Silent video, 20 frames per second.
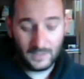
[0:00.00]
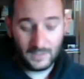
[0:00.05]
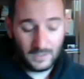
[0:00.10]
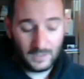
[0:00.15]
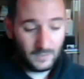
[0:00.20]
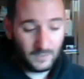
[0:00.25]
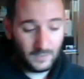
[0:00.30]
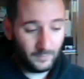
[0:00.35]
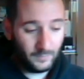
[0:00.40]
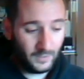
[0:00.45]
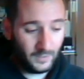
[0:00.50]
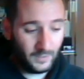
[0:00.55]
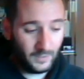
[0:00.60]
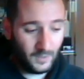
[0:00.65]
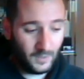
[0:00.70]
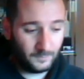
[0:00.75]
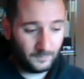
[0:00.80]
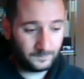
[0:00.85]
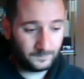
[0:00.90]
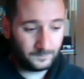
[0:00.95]
But
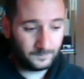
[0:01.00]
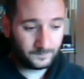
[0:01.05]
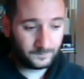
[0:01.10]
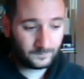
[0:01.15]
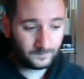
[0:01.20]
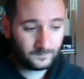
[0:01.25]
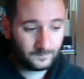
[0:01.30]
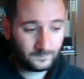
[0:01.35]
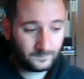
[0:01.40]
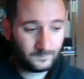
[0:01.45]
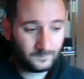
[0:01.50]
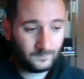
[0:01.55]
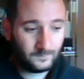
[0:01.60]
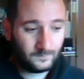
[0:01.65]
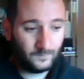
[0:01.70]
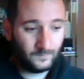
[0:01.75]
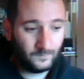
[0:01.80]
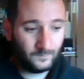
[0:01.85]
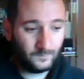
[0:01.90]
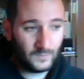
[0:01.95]
um,
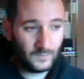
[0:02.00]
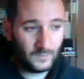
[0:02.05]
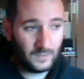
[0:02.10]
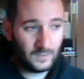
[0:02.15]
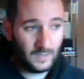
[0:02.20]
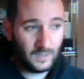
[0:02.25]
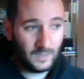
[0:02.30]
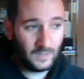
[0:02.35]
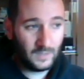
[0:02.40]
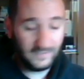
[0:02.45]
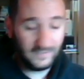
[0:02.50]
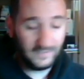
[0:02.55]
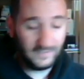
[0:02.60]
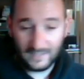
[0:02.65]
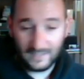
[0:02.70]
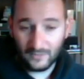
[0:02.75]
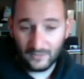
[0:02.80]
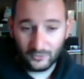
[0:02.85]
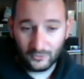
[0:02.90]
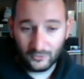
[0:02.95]
I take that
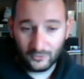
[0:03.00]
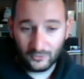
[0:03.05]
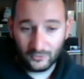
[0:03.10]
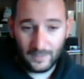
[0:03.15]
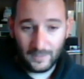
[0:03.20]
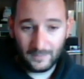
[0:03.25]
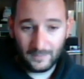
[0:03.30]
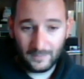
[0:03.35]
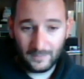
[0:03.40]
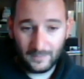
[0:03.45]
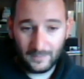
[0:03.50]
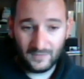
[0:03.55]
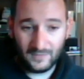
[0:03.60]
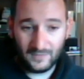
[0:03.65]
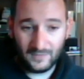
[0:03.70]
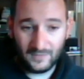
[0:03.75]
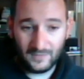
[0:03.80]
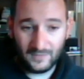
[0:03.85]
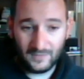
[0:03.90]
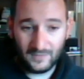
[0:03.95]
little slip that
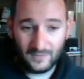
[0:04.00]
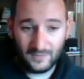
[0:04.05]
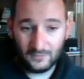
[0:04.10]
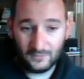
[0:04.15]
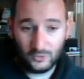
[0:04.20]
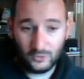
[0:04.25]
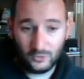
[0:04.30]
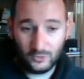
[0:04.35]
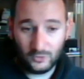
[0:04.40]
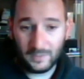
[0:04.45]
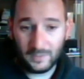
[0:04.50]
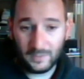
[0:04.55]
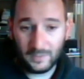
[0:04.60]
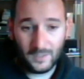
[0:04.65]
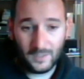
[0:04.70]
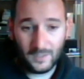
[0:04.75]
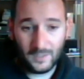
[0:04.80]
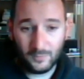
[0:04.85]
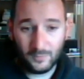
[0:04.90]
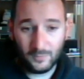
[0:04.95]
says you can pick it up at the
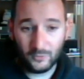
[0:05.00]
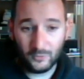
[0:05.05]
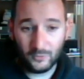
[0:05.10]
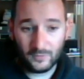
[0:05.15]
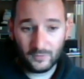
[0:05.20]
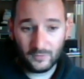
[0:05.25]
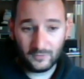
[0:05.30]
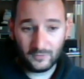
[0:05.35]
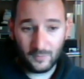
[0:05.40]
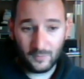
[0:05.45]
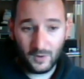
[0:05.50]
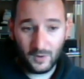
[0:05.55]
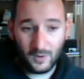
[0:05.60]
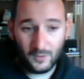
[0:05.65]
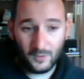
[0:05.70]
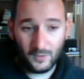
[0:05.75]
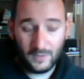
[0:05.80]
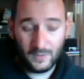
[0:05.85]
post office tomorrow,